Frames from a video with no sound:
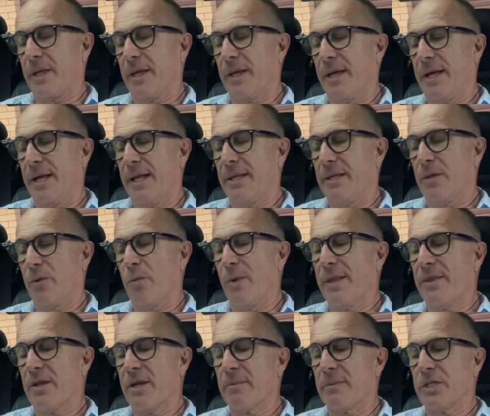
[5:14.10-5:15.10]

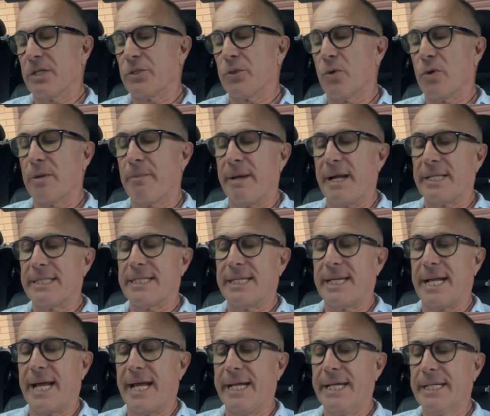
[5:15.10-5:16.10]
one that I'm going to talk about
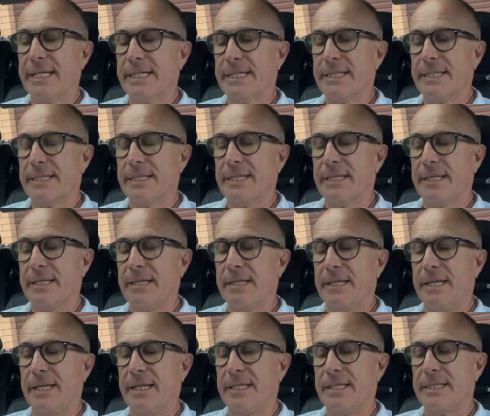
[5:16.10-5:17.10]
today
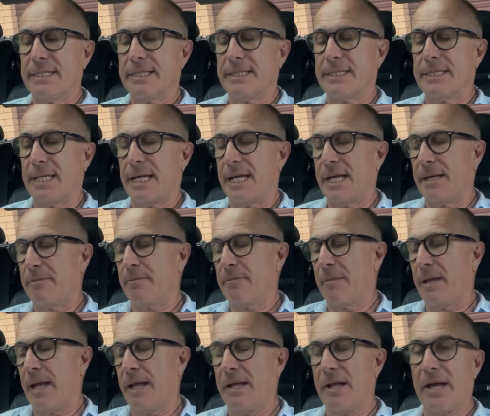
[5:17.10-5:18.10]
is, and
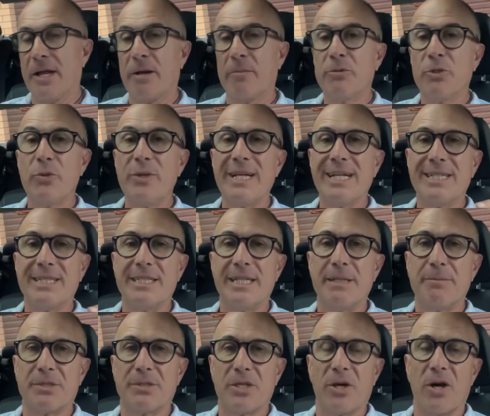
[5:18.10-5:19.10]
I'm doing a
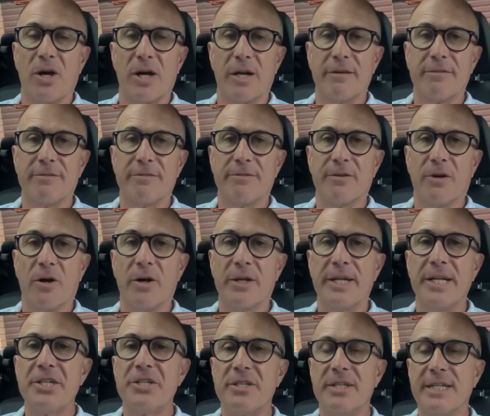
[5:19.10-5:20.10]
deep dive on
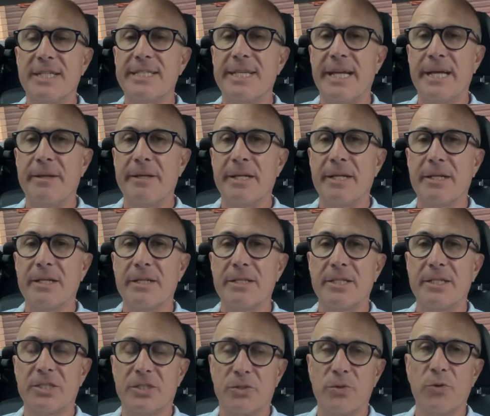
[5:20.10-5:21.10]
each of the 10
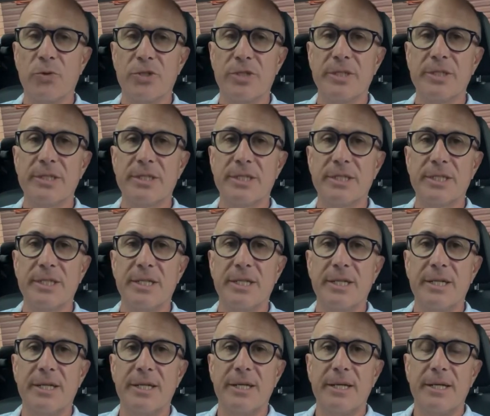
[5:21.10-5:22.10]
distortions
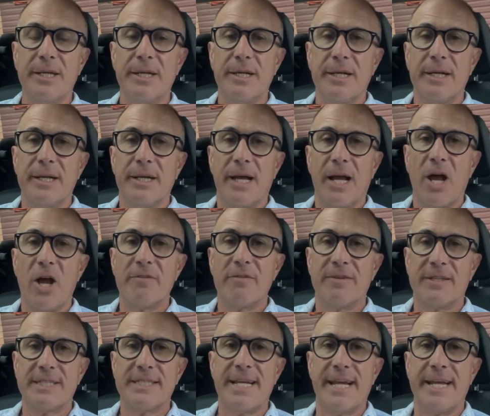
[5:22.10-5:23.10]

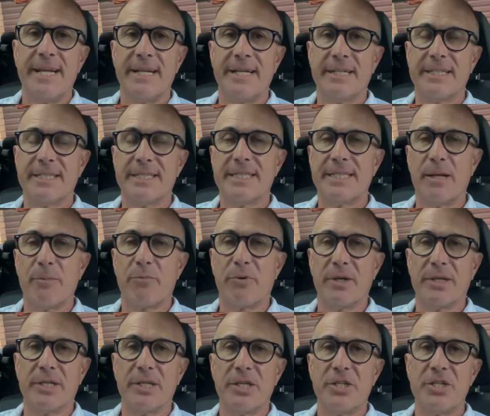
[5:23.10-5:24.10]
over 10
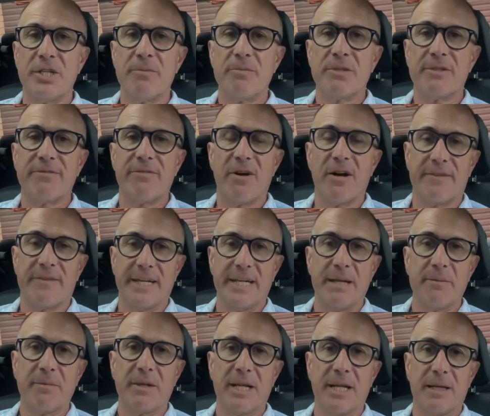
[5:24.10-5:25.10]
separate Jim's 5
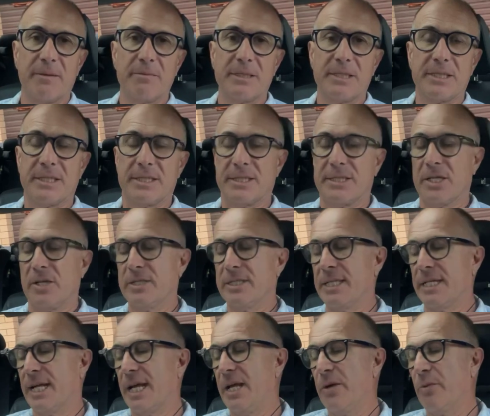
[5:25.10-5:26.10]
a.m. clubs. So
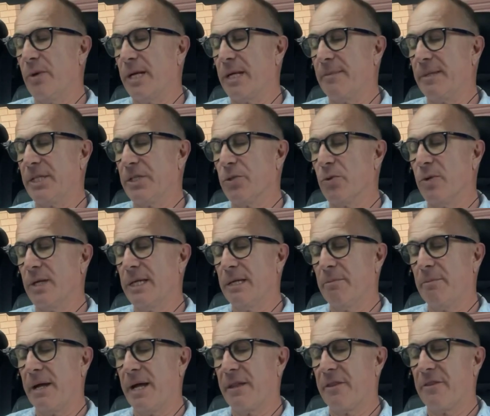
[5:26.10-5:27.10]
today we're going to be talking
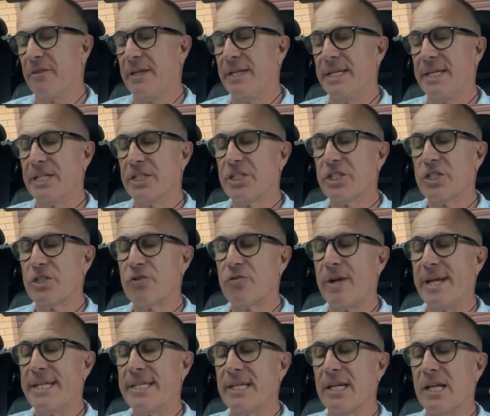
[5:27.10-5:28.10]
about the
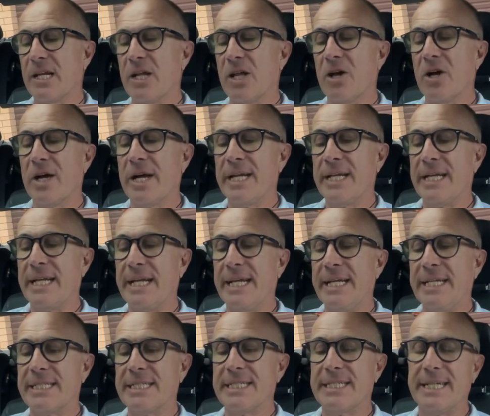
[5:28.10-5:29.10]
straight line
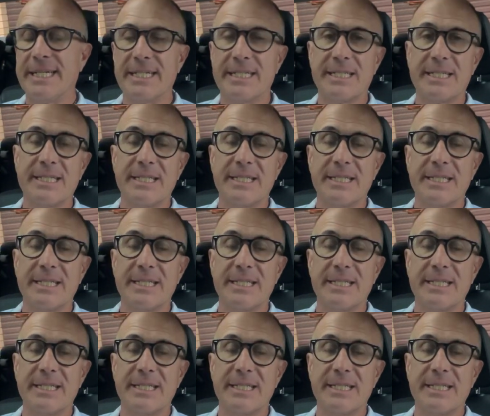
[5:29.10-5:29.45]
instinct.